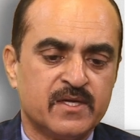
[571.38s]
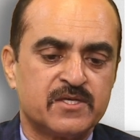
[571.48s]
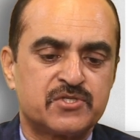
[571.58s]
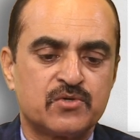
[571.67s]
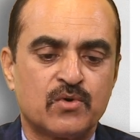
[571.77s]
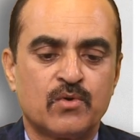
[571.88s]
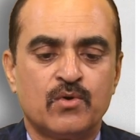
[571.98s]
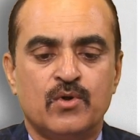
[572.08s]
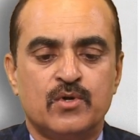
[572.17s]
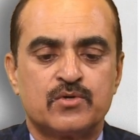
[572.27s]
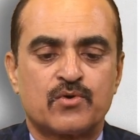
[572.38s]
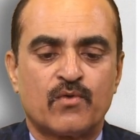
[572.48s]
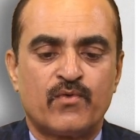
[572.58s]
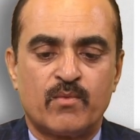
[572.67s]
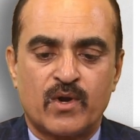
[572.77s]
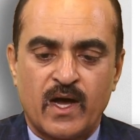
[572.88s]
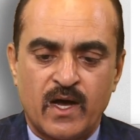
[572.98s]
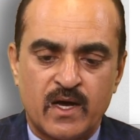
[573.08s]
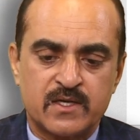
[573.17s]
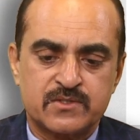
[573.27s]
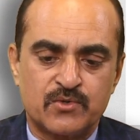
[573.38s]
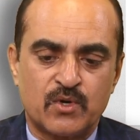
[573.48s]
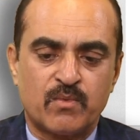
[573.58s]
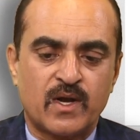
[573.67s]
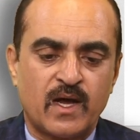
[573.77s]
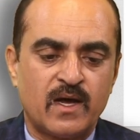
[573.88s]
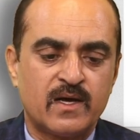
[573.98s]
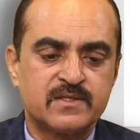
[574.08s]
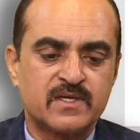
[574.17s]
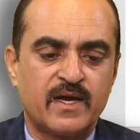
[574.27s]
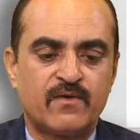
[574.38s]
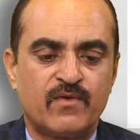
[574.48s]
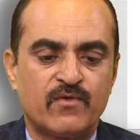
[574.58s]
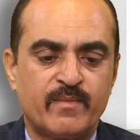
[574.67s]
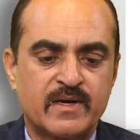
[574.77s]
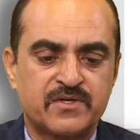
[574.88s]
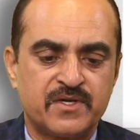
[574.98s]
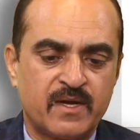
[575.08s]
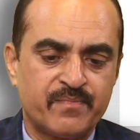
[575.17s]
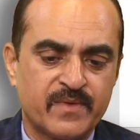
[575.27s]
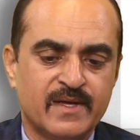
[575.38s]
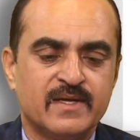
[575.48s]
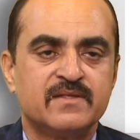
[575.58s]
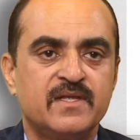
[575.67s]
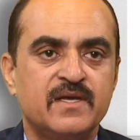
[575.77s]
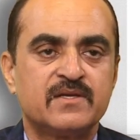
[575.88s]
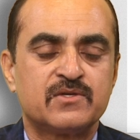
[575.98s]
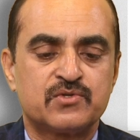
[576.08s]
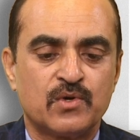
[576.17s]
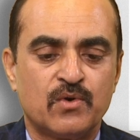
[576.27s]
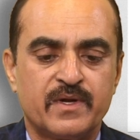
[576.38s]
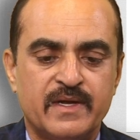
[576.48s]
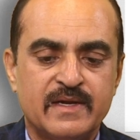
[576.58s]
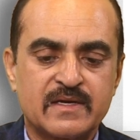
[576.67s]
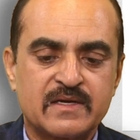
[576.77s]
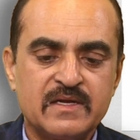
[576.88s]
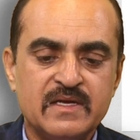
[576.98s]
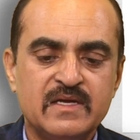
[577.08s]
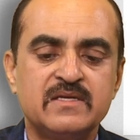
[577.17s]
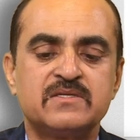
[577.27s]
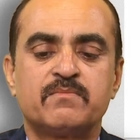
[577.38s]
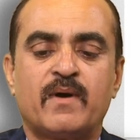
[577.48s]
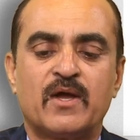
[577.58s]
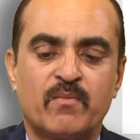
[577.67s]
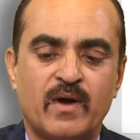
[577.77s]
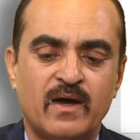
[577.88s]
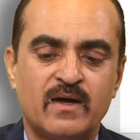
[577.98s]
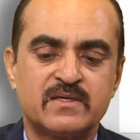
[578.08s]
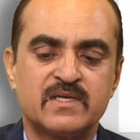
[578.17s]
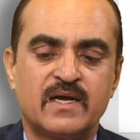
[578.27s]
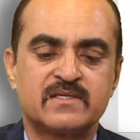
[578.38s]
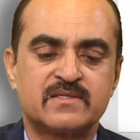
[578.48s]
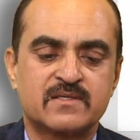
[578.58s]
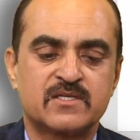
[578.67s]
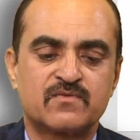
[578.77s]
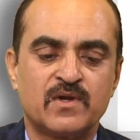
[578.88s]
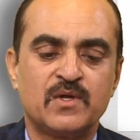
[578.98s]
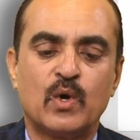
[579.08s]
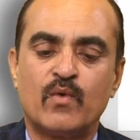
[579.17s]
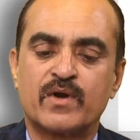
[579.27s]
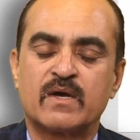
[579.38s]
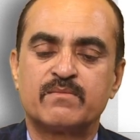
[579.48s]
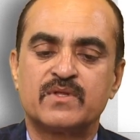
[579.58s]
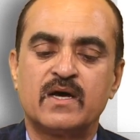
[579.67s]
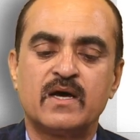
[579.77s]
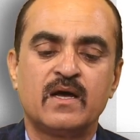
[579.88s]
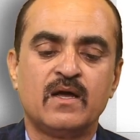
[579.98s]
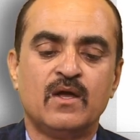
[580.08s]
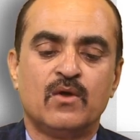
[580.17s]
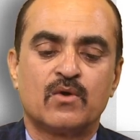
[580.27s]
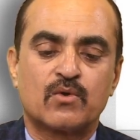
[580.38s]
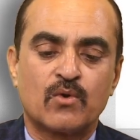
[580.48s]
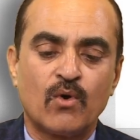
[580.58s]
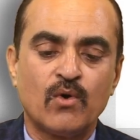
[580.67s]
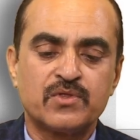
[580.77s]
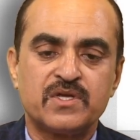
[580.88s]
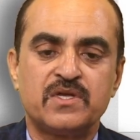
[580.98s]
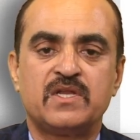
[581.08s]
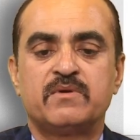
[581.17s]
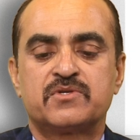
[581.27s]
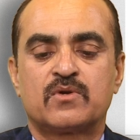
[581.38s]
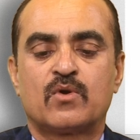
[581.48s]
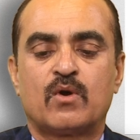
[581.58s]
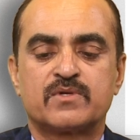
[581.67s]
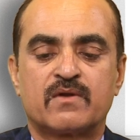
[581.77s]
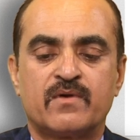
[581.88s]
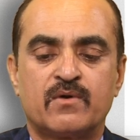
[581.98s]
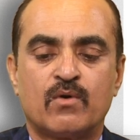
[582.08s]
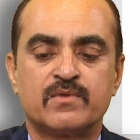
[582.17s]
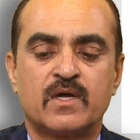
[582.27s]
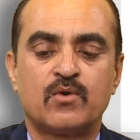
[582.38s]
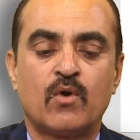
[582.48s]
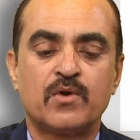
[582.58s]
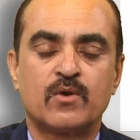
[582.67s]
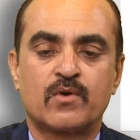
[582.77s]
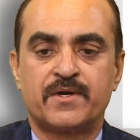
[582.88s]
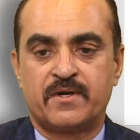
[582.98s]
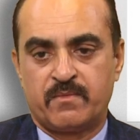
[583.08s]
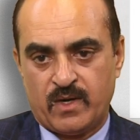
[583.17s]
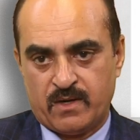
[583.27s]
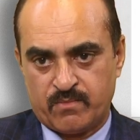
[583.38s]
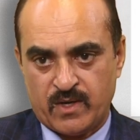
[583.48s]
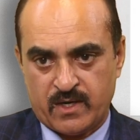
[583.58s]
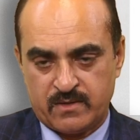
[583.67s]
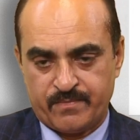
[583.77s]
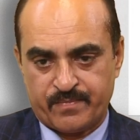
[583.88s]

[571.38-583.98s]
Stenotrophomonas, Pseudomonas and Flavorbacterium, they showed increased biomass and successfully overcome the growth inhibition observed on the non-inoculated plant.